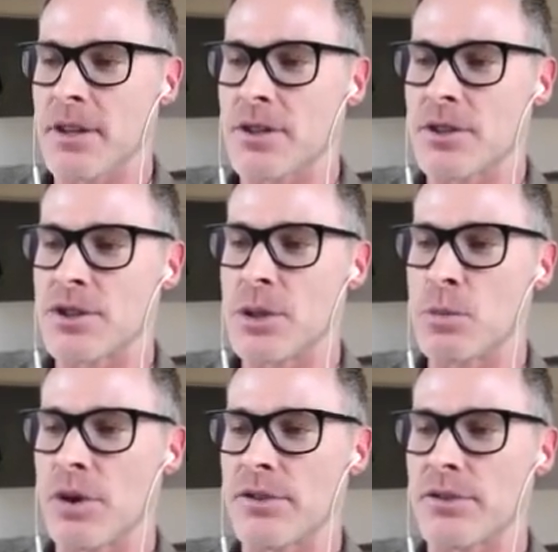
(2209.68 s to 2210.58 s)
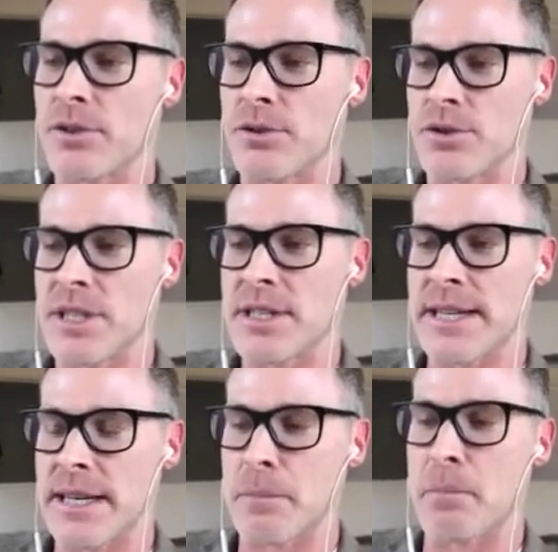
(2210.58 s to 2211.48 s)
she's
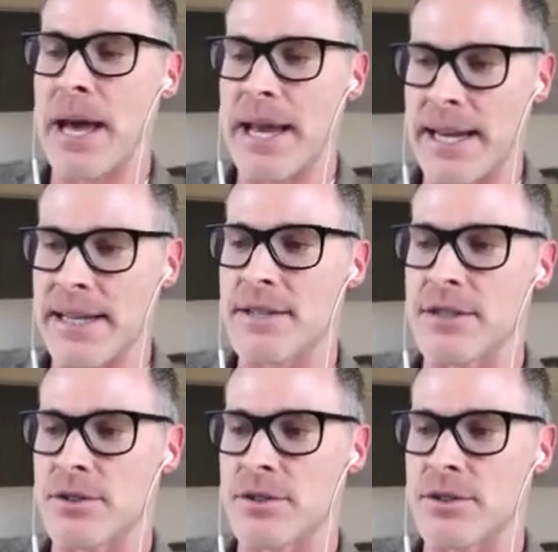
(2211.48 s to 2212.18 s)
getting paid